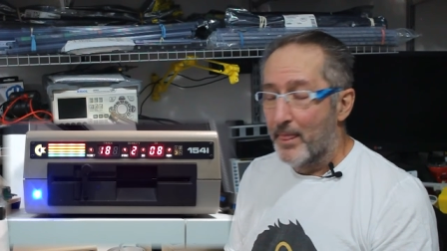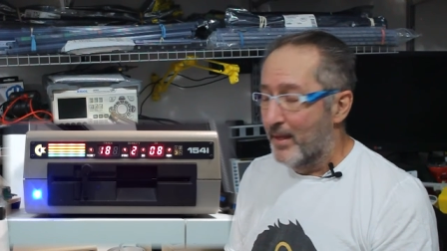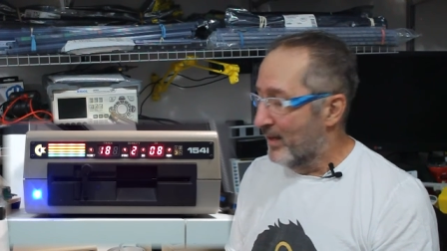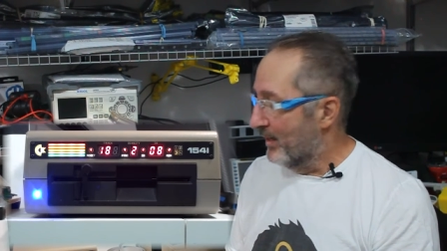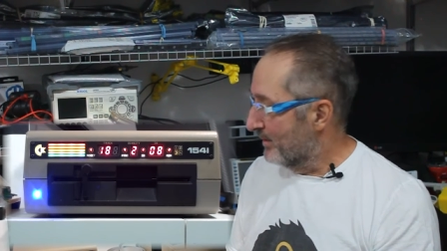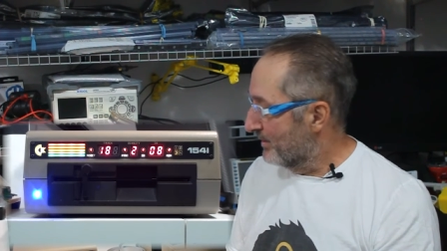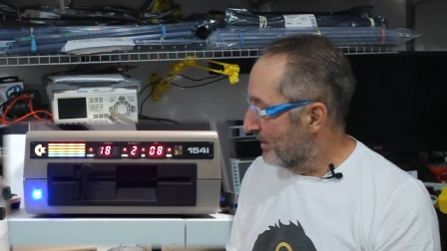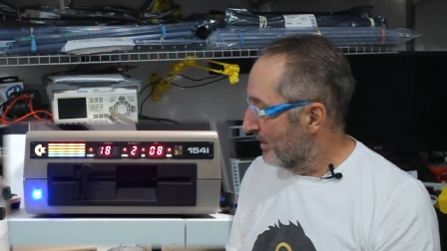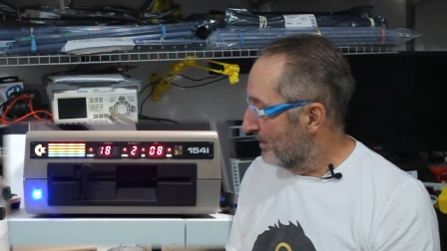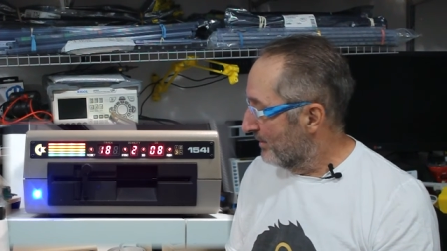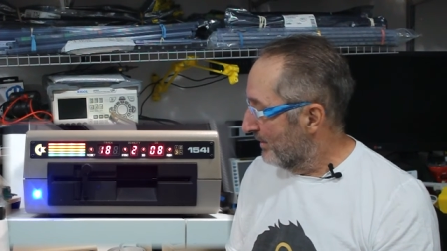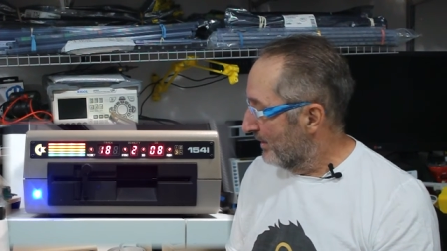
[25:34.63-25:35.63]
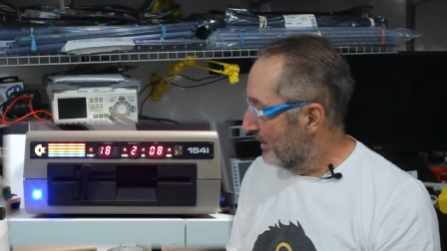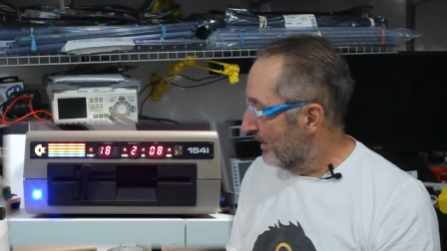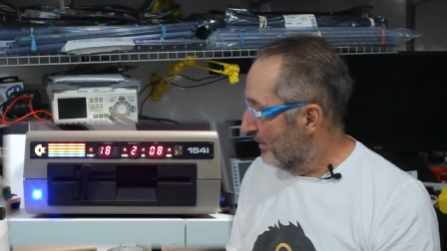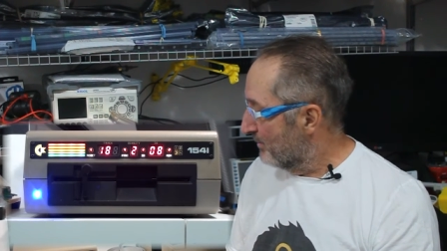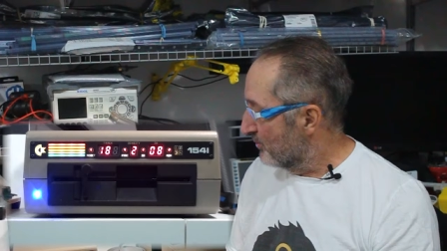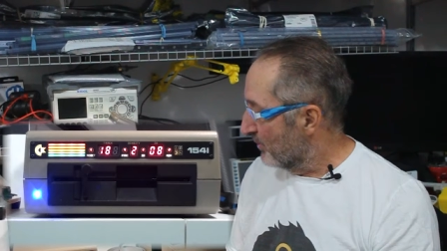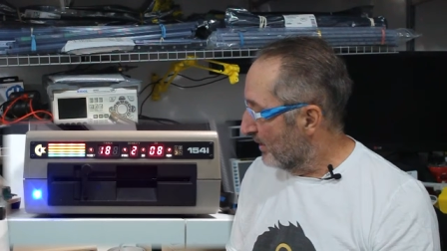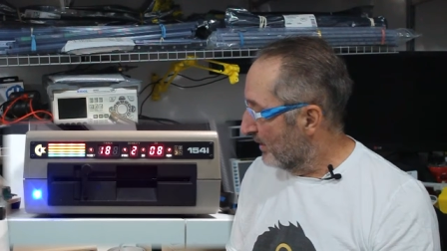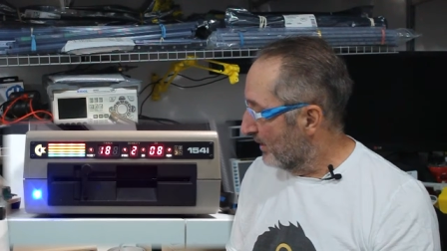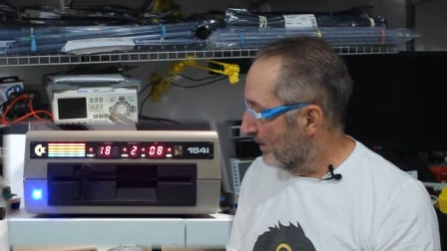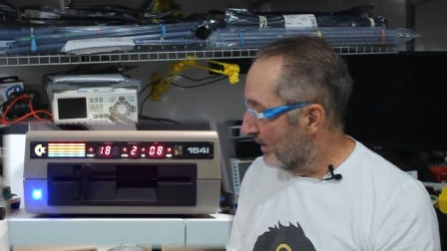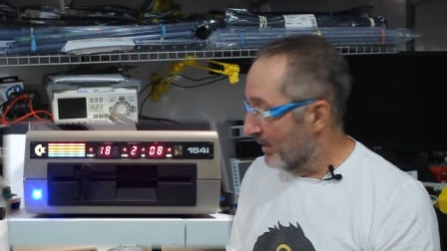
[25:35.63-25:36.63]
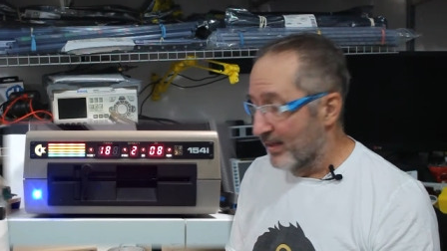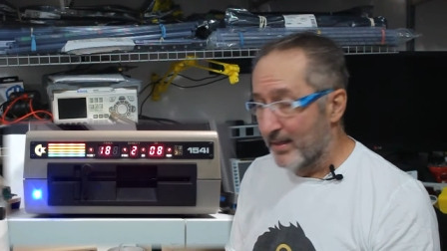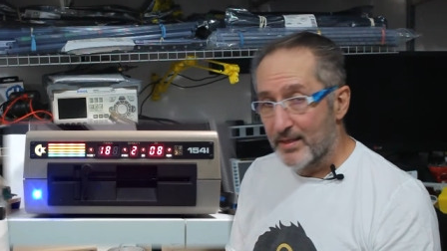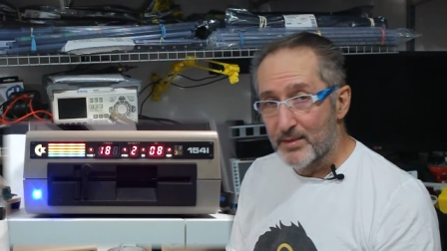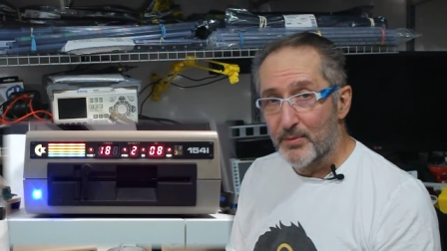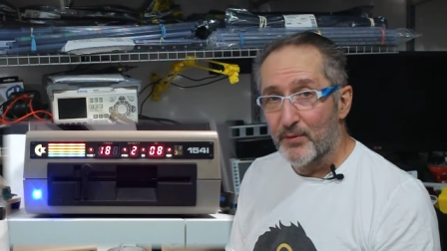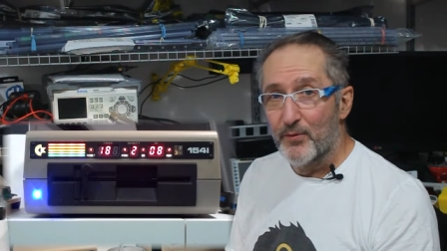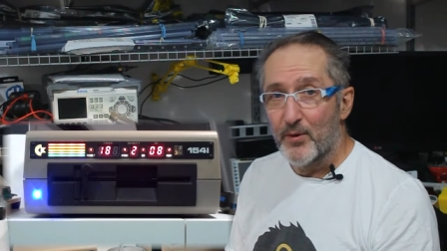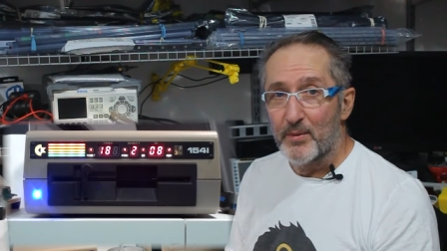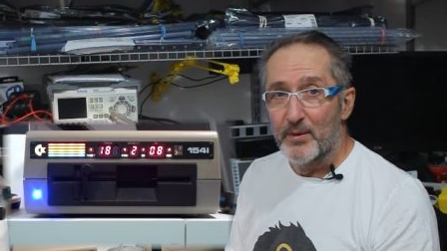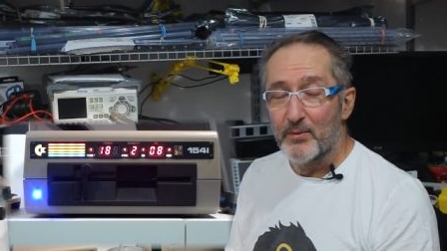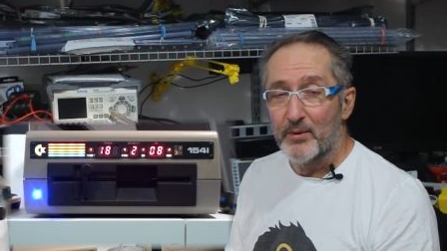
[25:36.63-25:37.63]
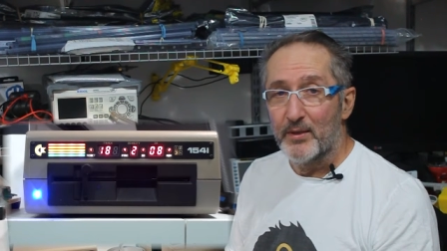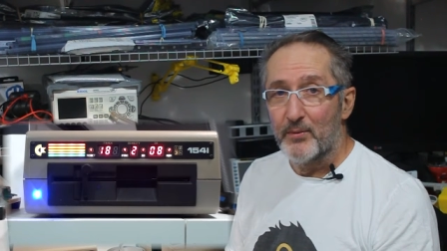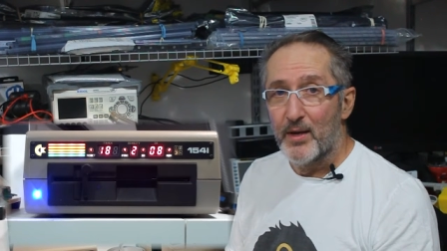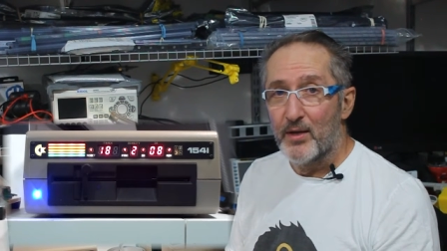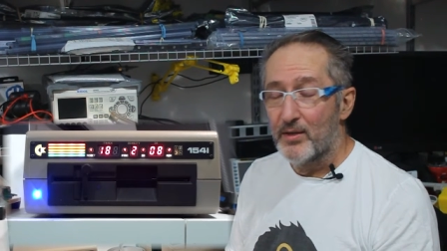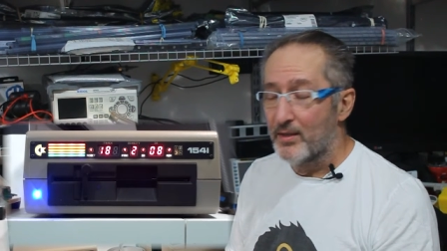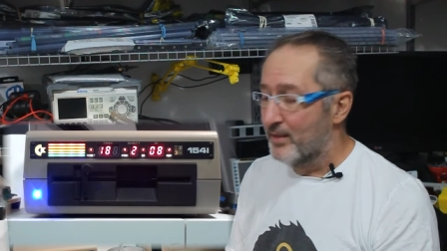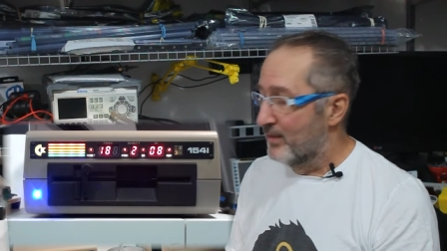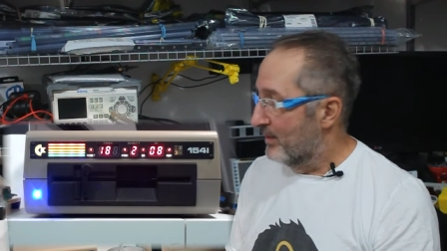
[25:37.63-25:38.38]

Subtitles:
It keeps running and it's performing really well.